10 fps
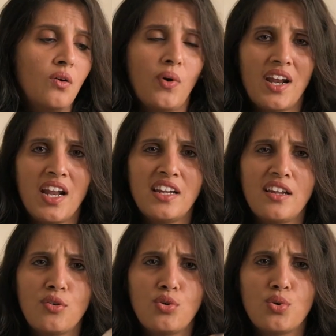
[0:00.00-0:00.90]

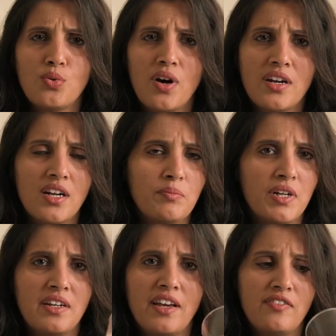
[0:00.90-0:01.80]
199 or 200,
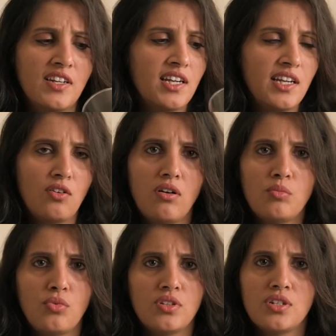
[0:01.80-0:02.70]
but definitely not
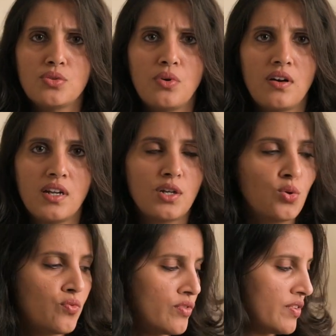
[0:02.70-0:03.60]
more than 200,
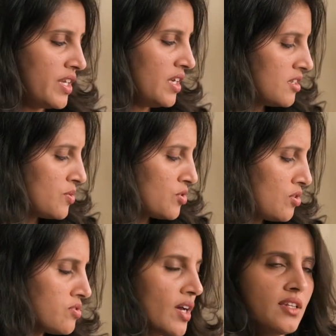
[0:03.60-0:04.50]
250. This was
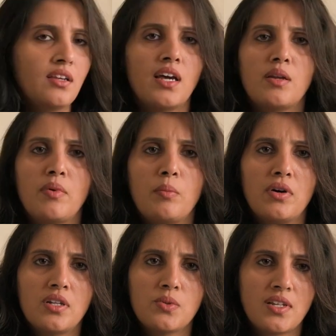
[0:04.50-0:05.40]
also, I think I
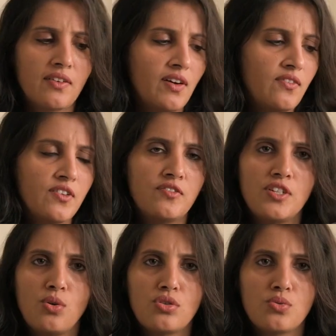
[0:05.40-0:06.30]
remember it was like
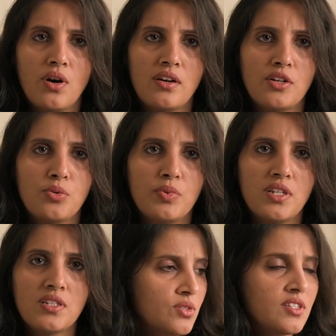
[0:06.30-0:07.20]
150 or 200
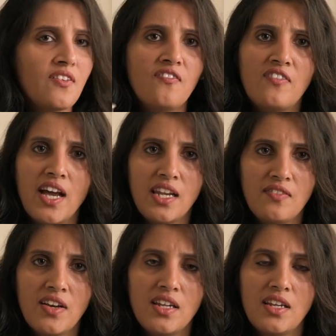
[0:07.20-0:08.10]
rupees. So these are
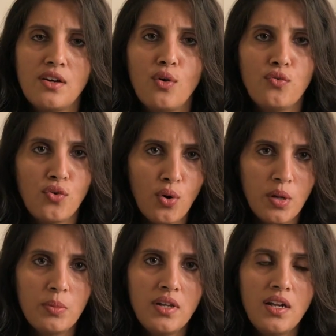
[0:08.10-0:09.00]
very
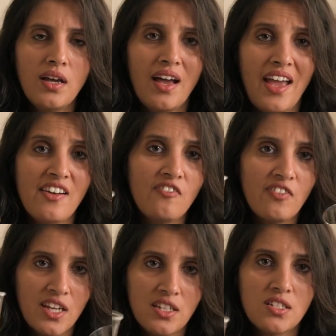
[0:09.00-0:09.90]
affordable and
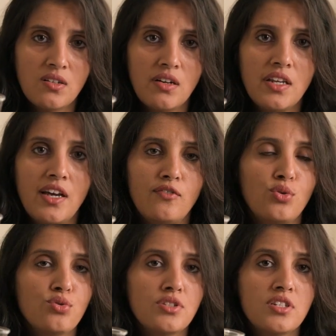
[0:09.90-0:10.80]
very sturdy. I've
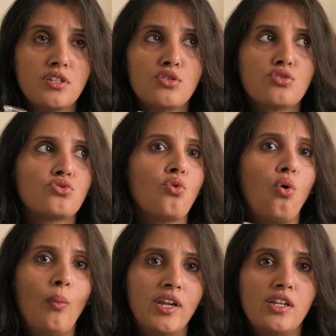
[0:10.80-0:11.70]
used this in
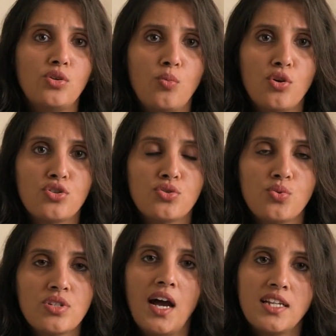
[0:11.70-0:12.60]
so many newborn
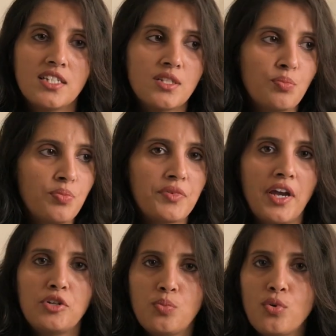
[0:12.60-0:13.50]
shoots. I'll just
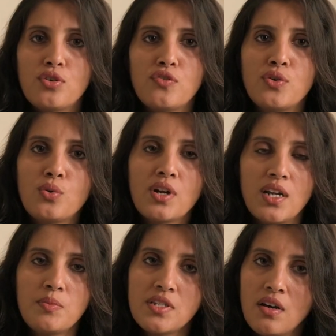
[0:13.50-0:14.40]
try to put a few
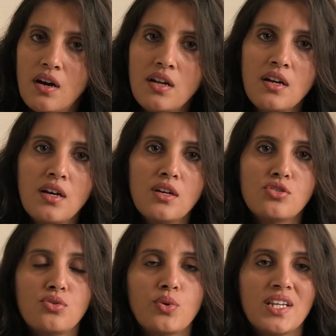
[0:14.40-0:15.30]
clips here
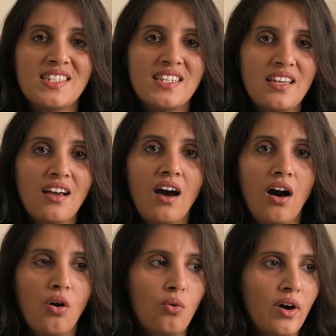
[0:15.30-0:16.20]
so you can see
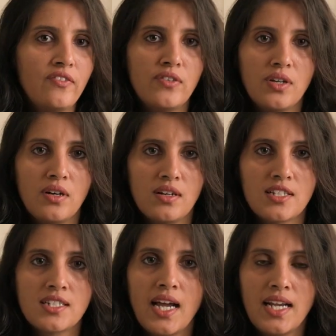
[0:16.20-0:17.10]
how
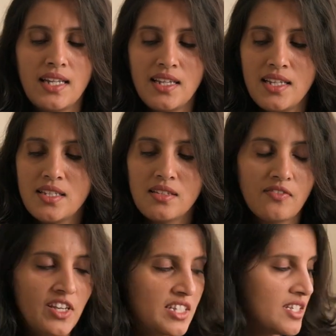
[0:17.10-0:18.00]
I've styled these
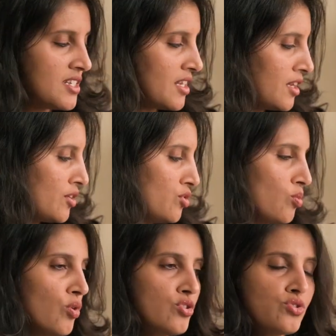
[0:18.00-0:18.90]
vases in the
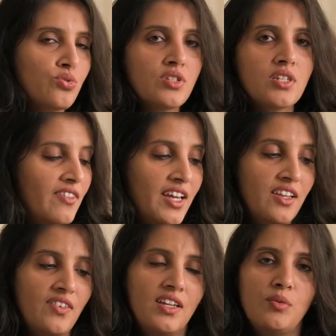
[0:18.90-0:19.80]
newborn shoots.
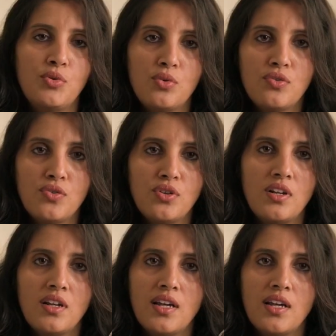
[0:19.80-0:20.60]
Very beautiful.